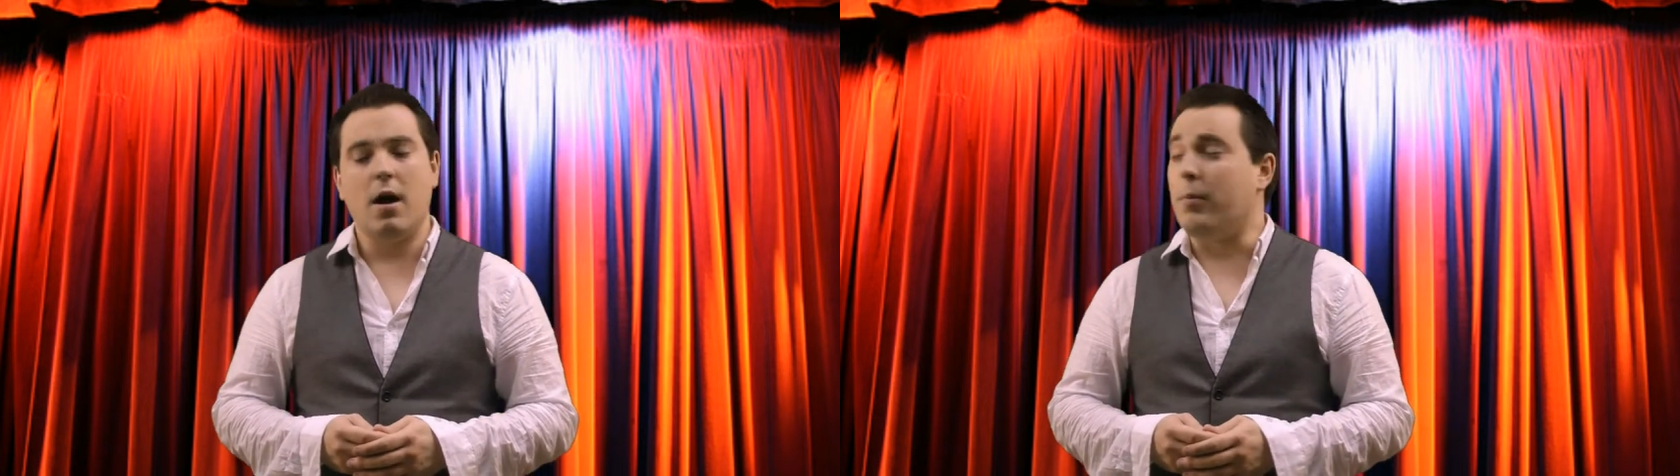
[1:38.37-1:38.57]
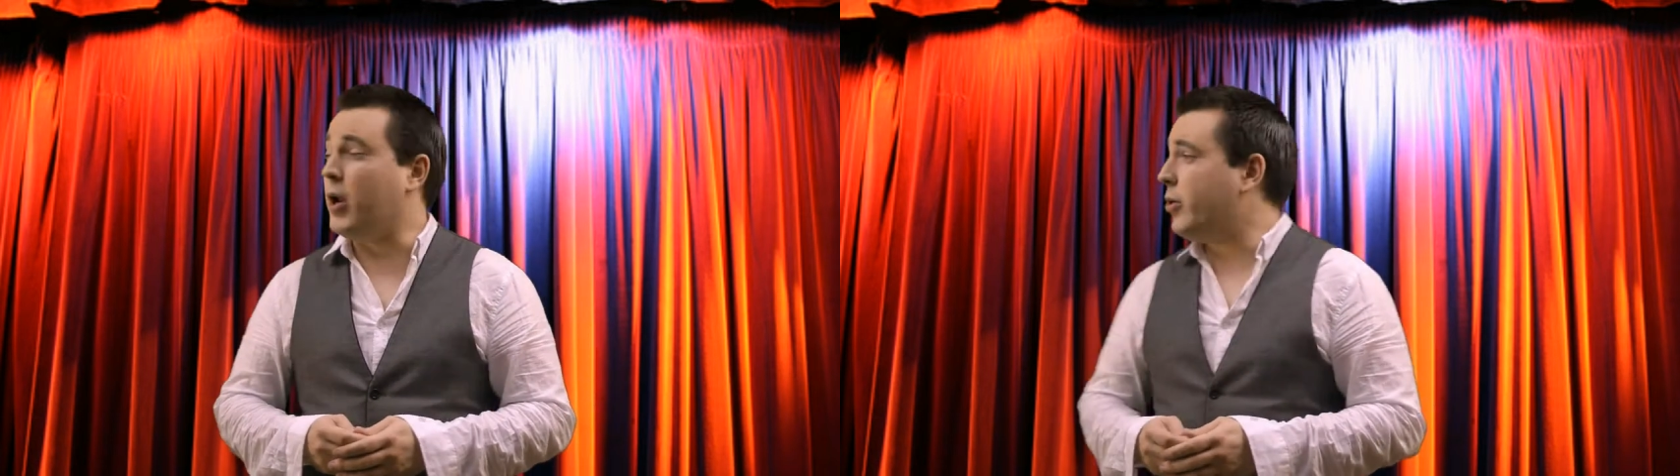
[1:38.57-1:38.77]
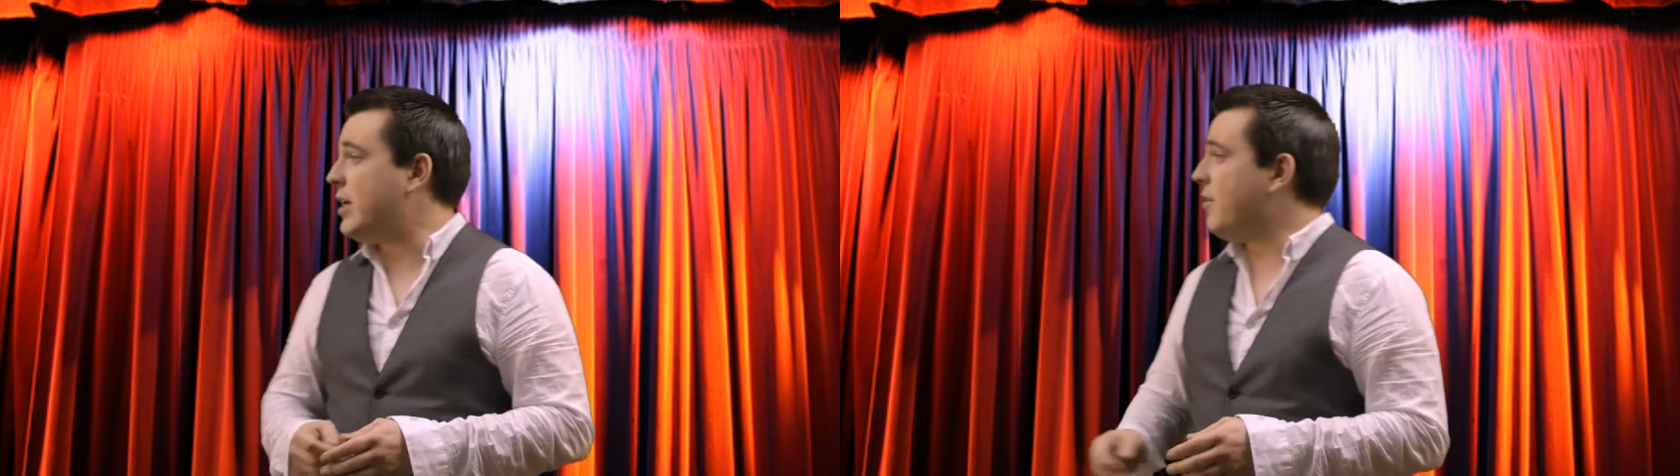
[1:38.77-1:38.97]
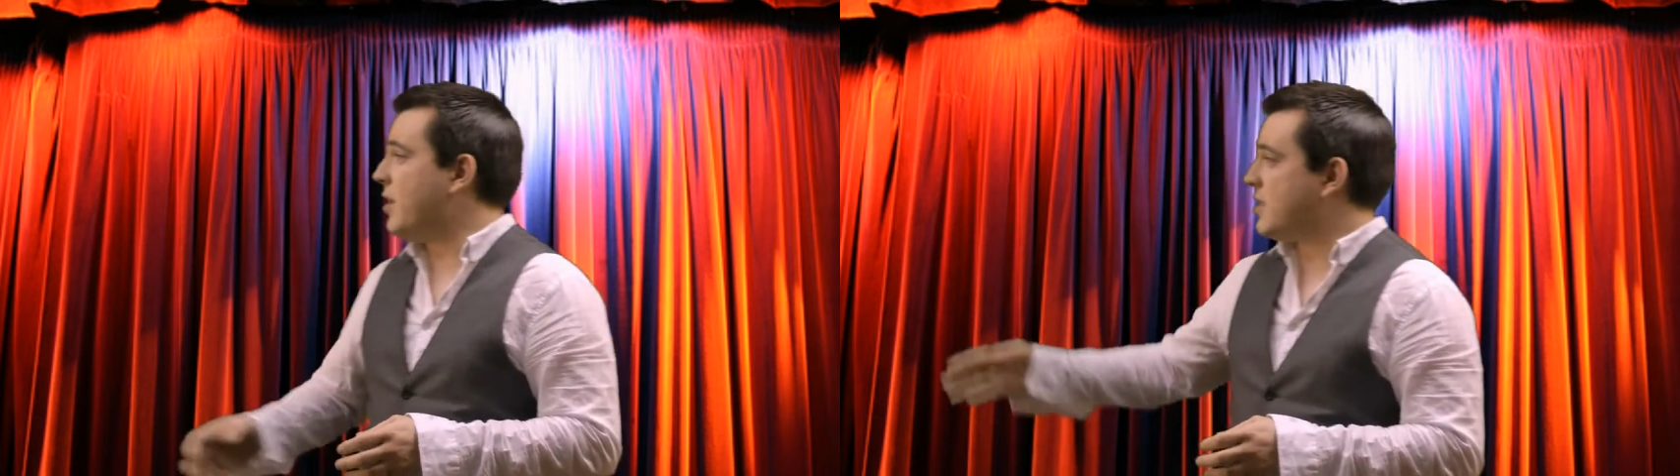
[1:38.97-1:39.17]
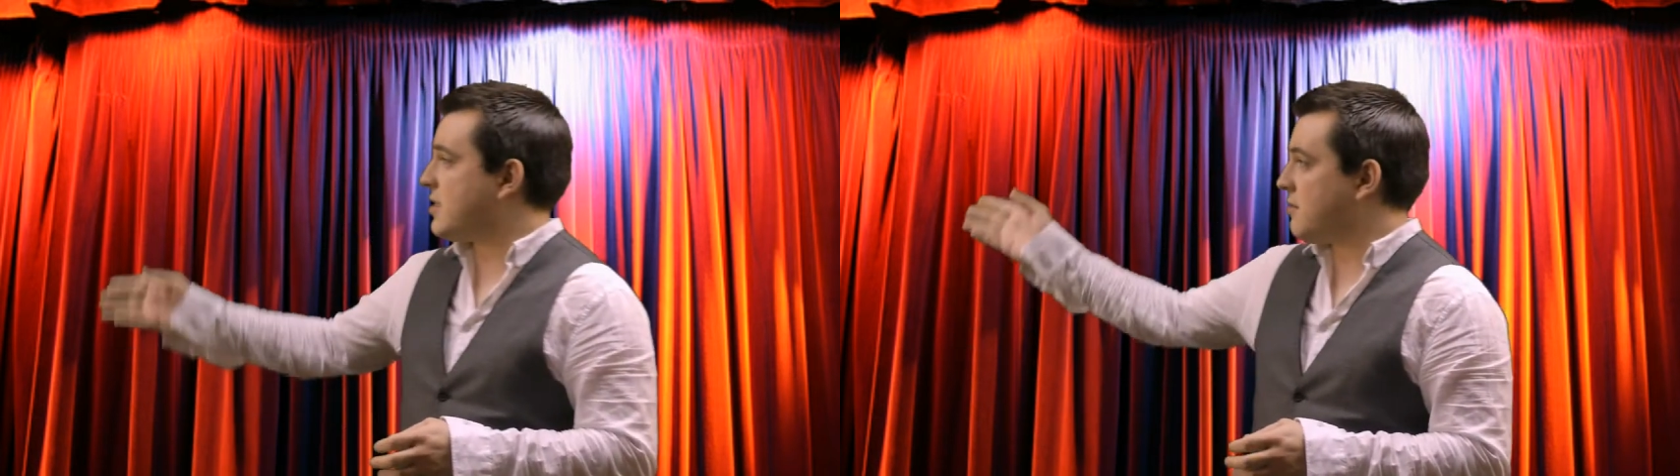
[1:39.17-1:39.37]
but only in
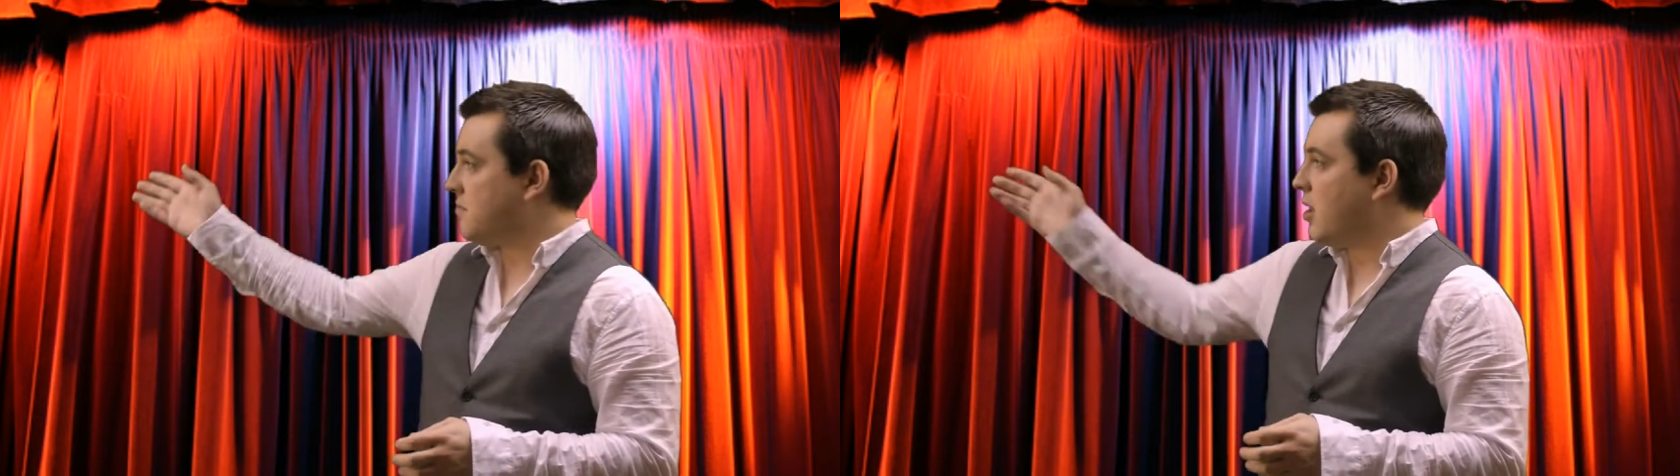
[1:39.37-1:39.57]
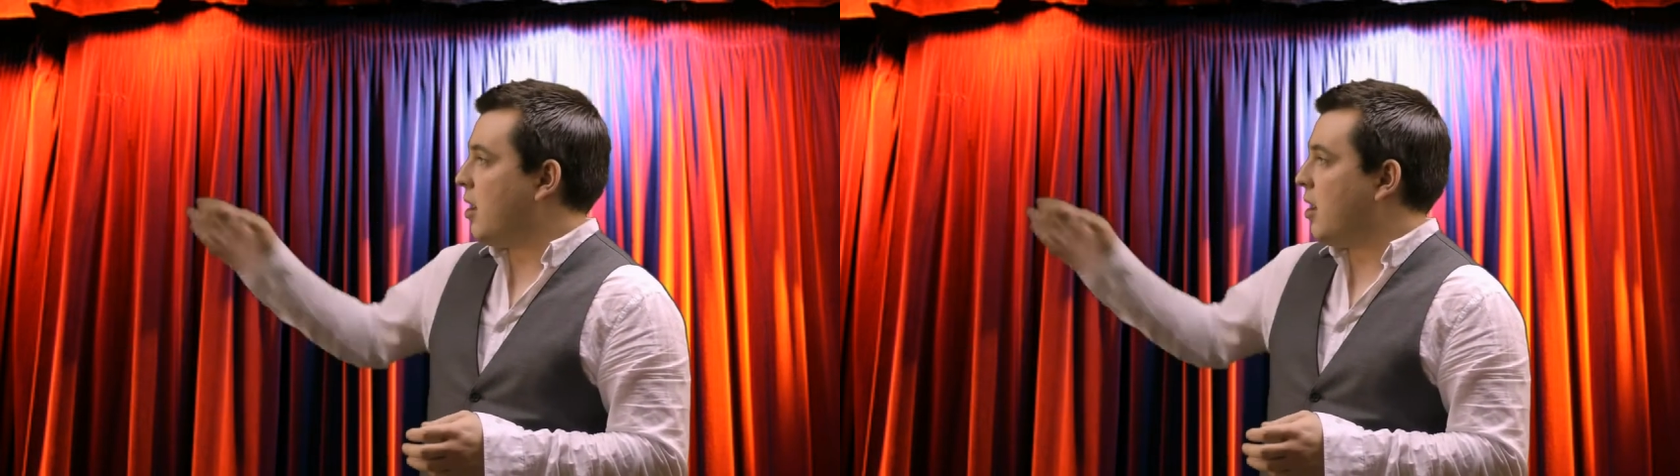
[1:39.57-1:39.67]
this